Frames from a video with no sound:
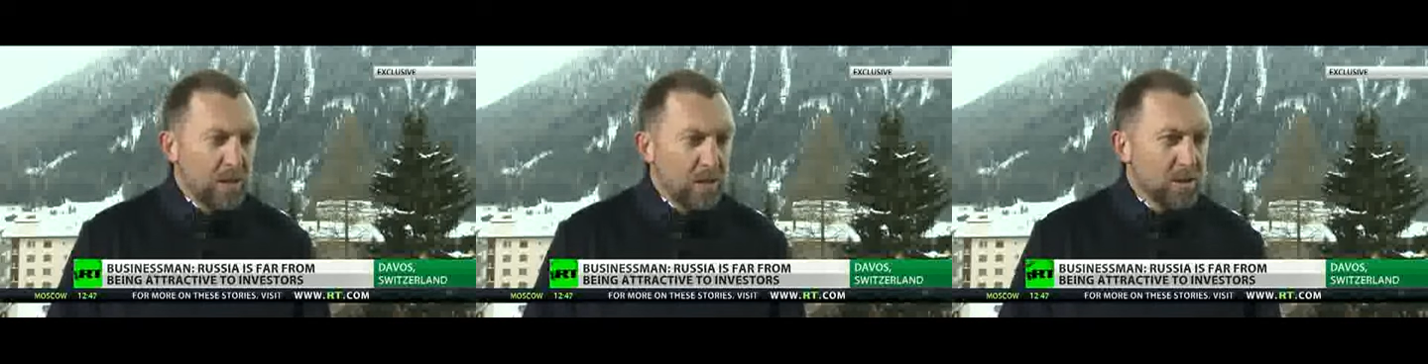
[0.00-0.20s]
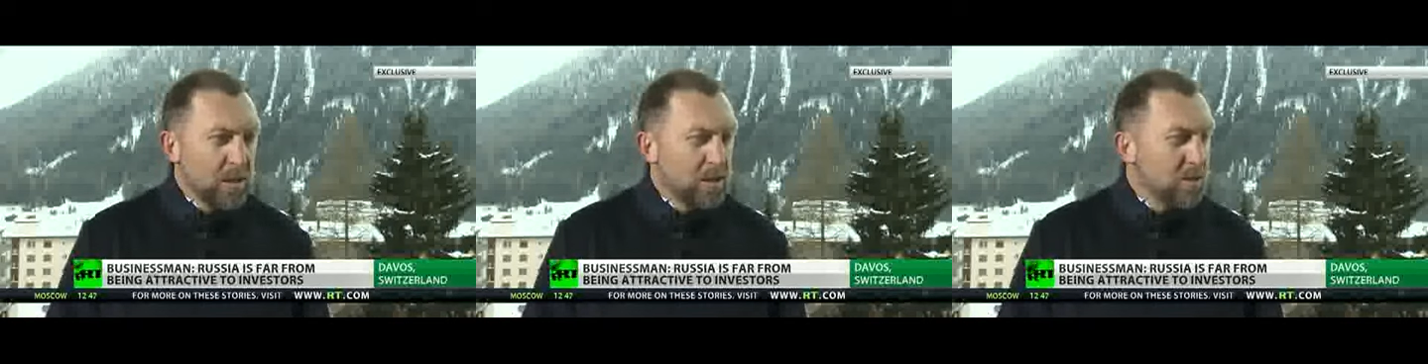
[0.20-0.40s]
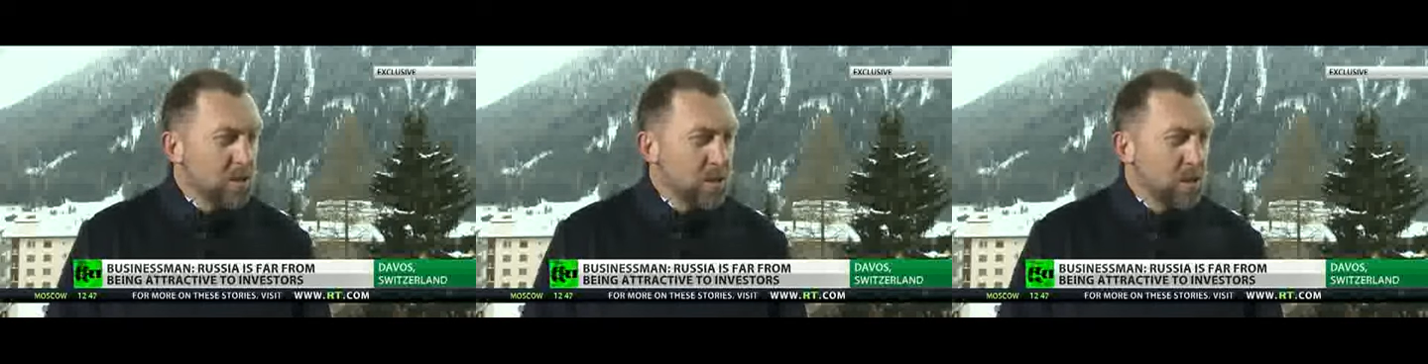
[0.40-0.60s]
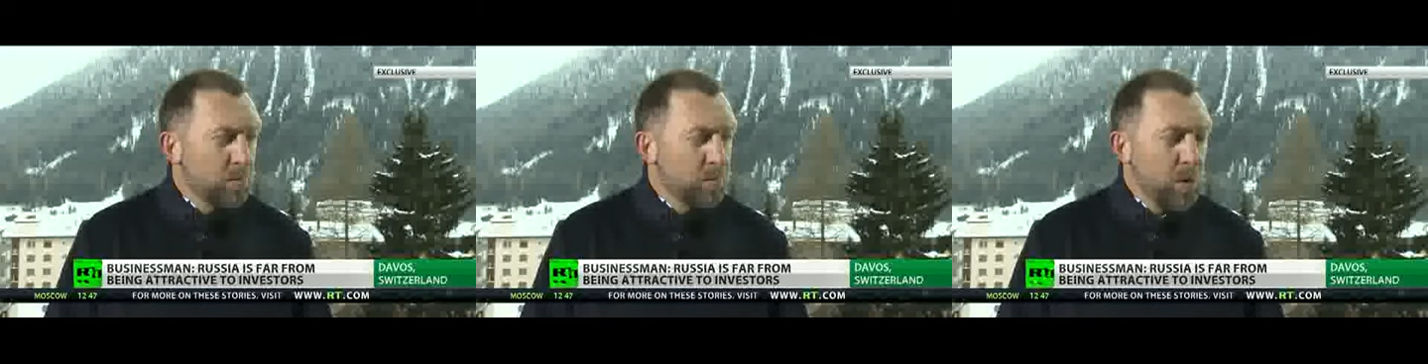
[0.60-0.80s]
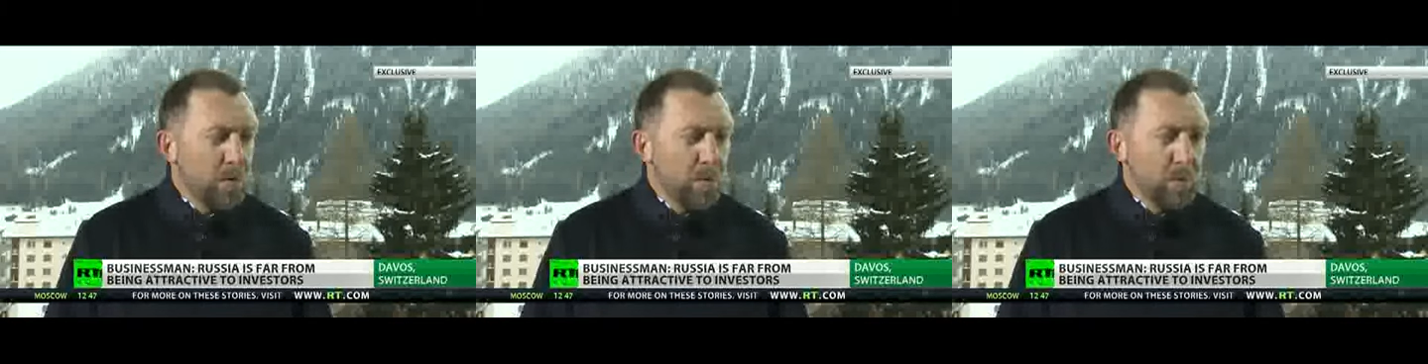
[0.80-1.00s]
industrial
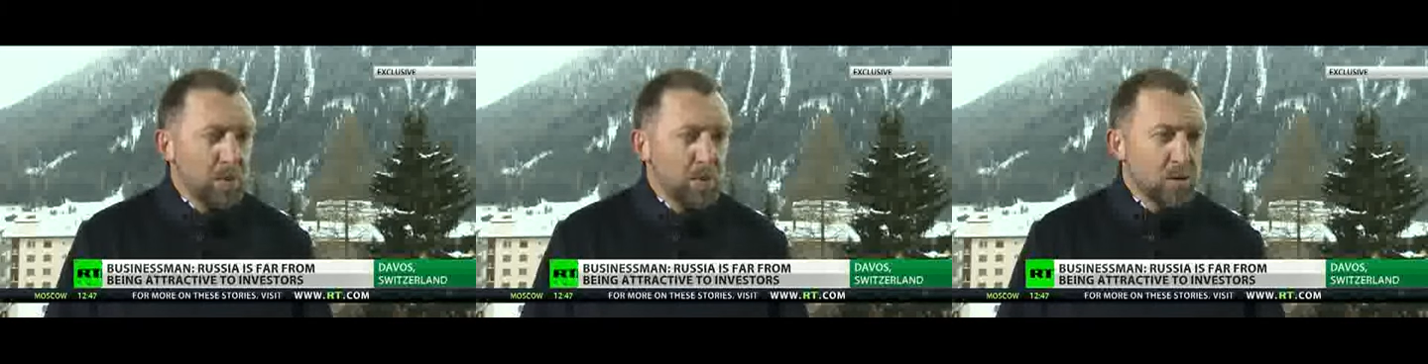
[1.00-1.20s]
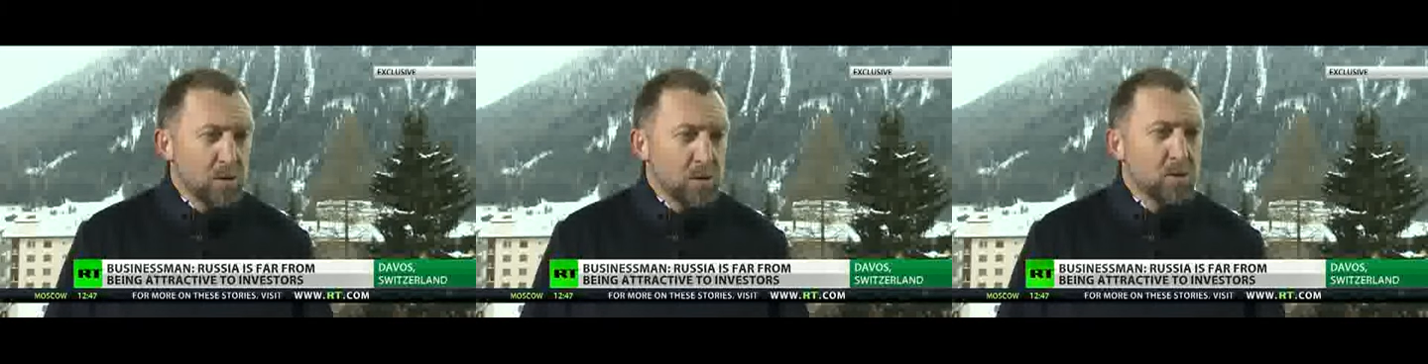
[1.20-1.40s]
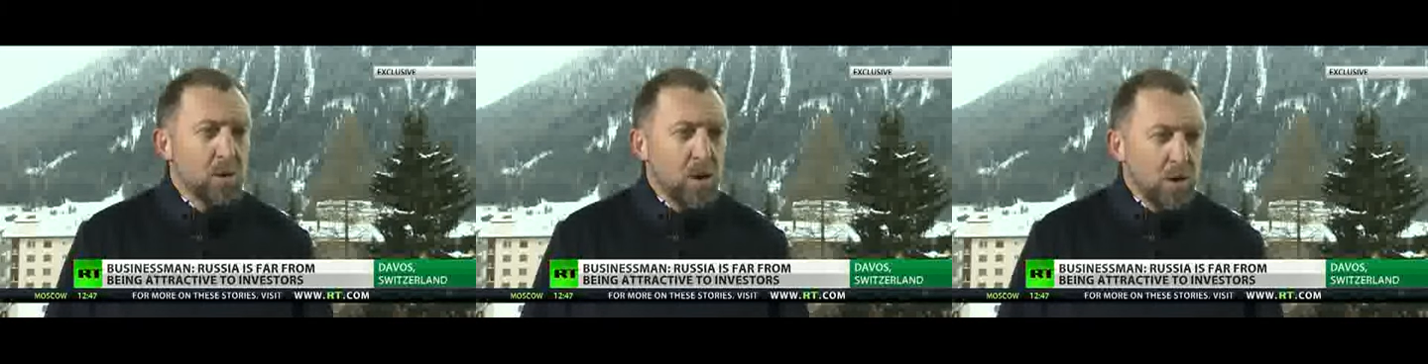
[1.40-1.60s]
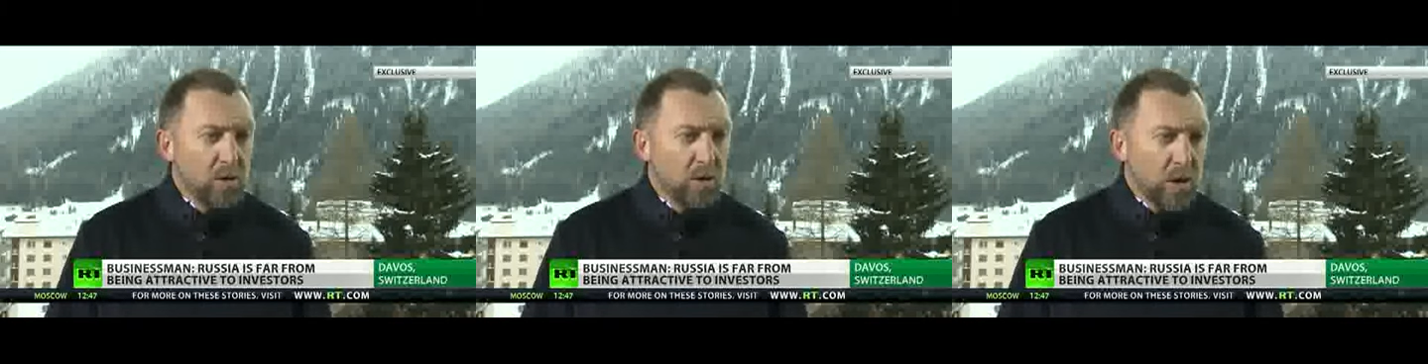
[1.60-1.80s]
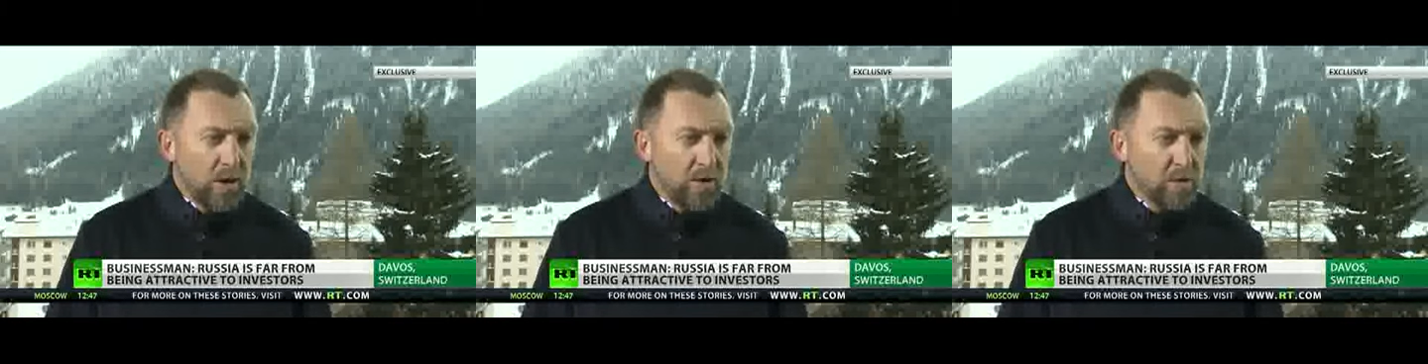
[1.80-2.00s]
people, you know, to our
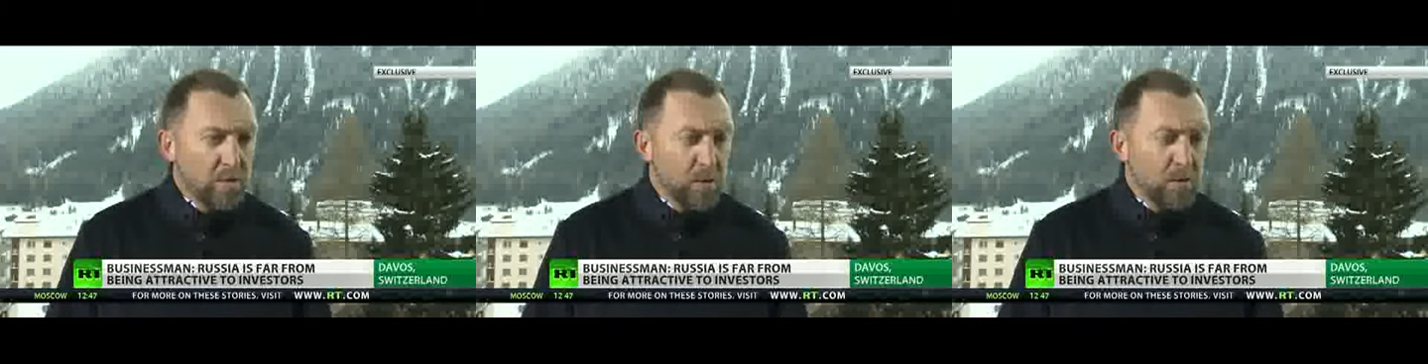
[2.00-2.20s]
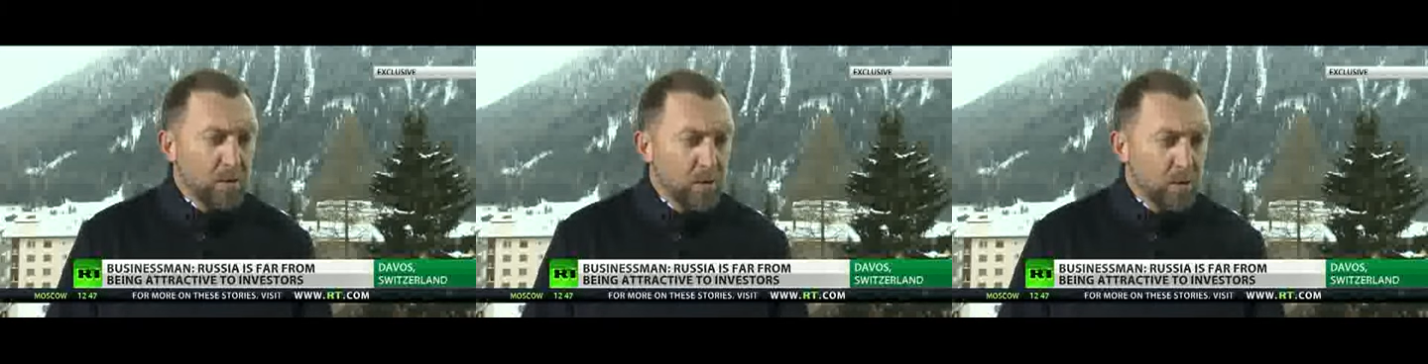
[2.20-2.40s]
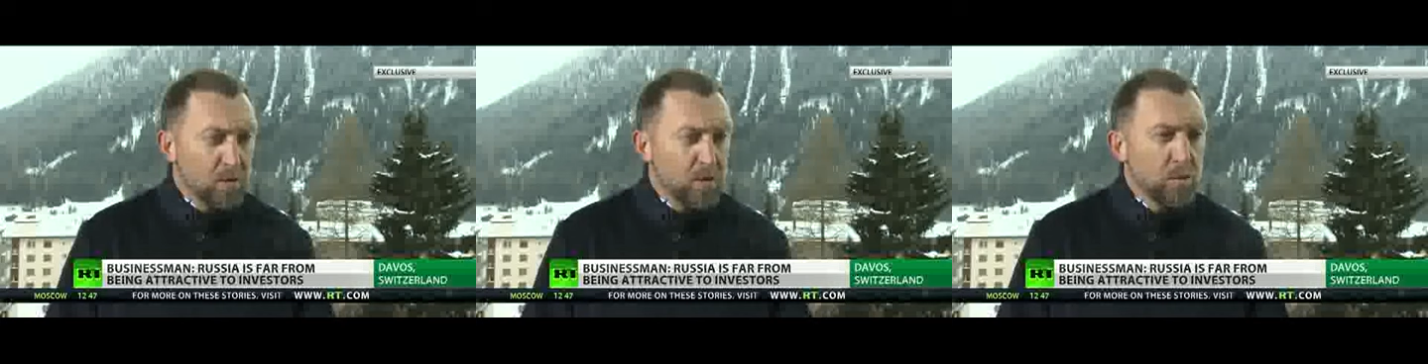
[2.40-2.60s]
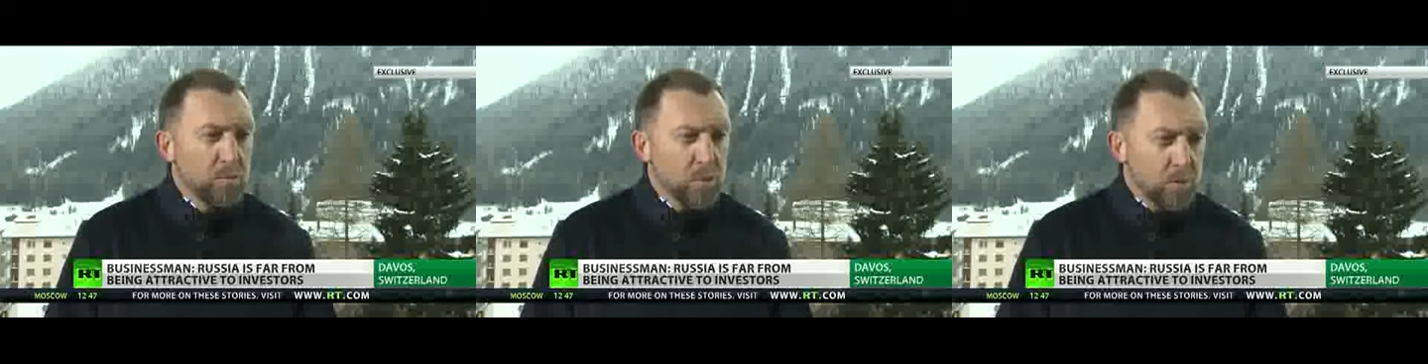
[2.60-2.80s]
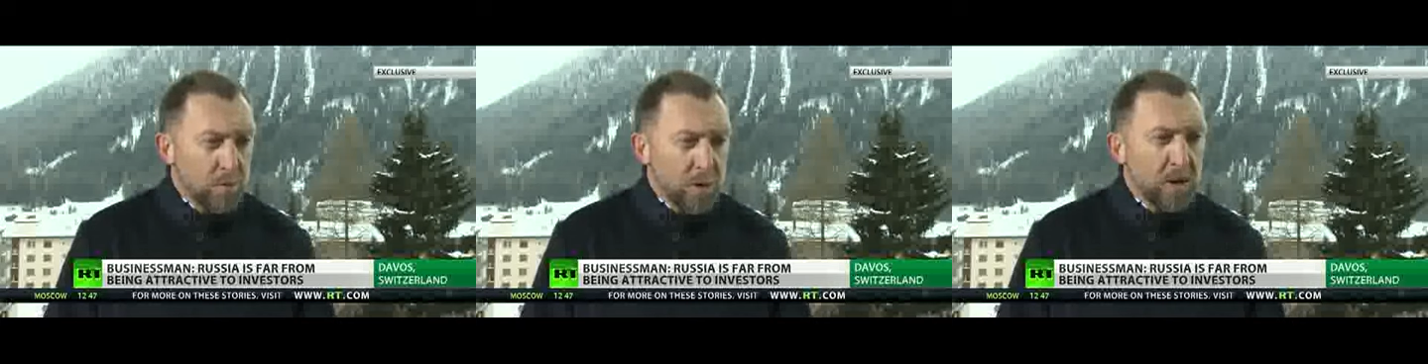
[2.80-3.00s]
government. First,
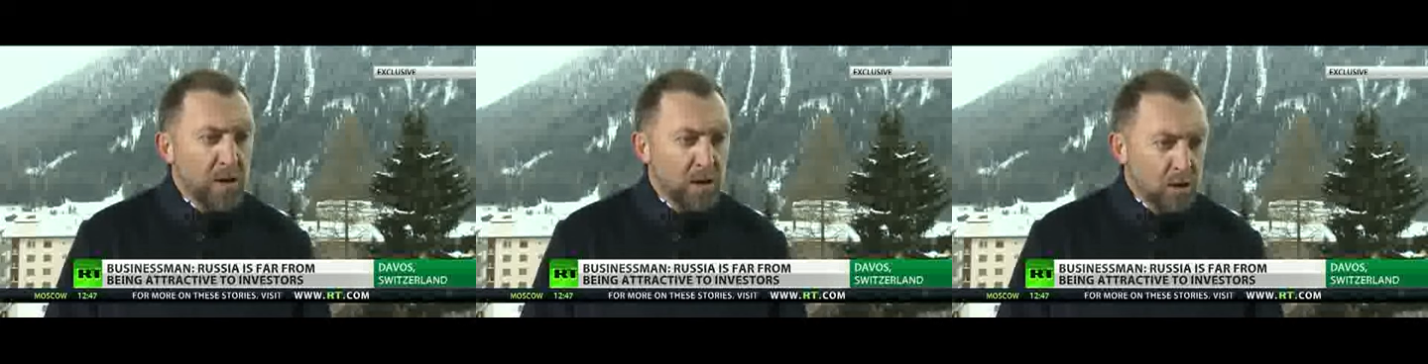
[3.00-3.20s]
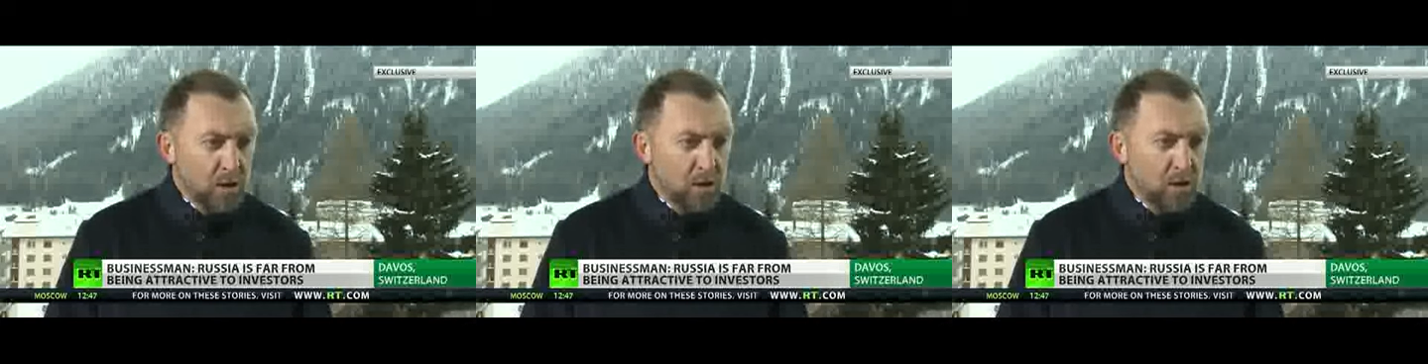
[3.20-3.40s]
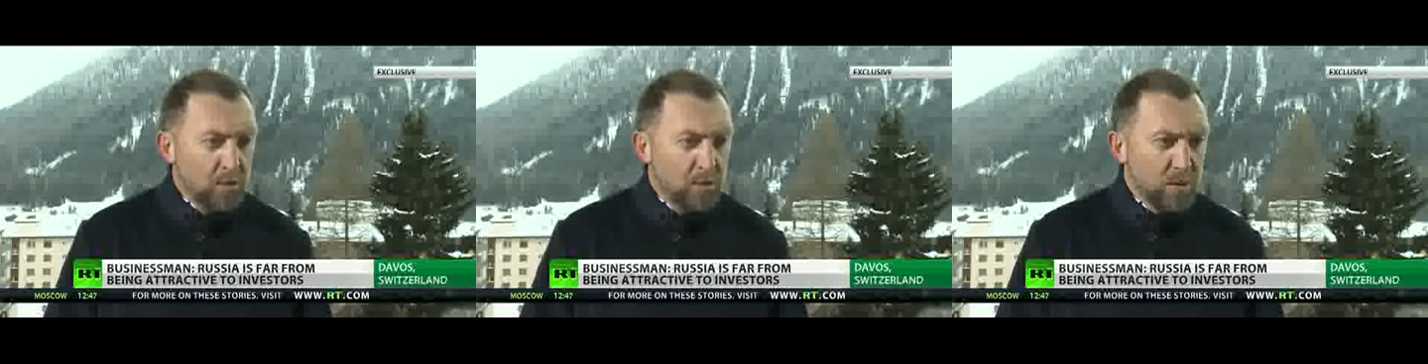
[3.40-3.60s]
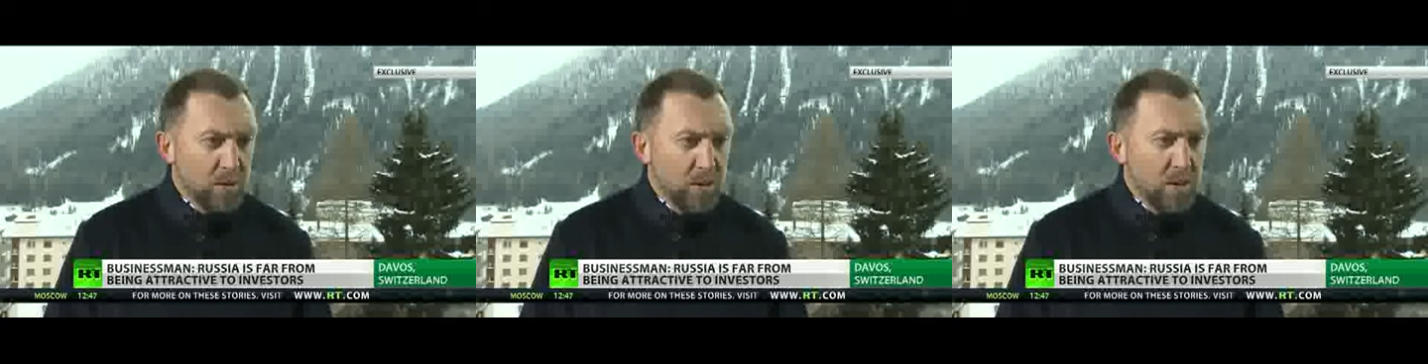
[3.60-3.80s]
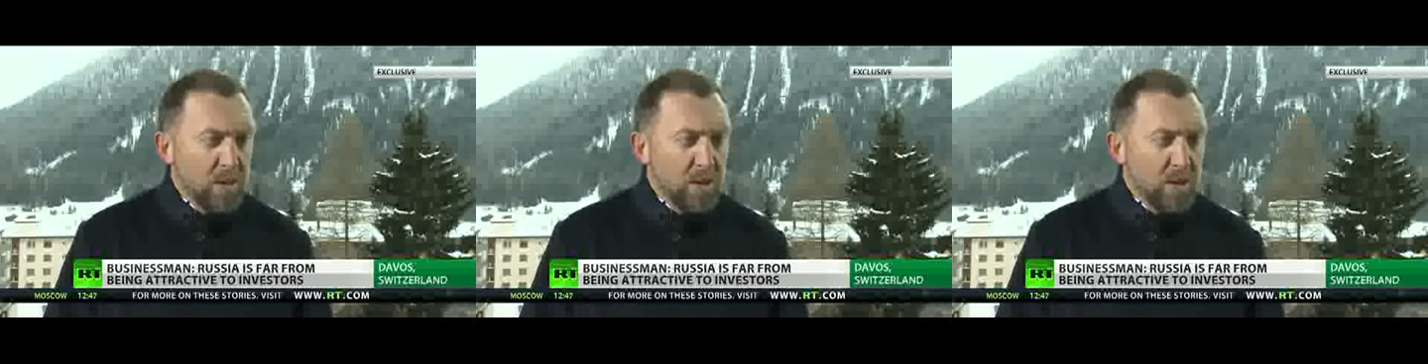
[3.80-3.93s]
prepare economy.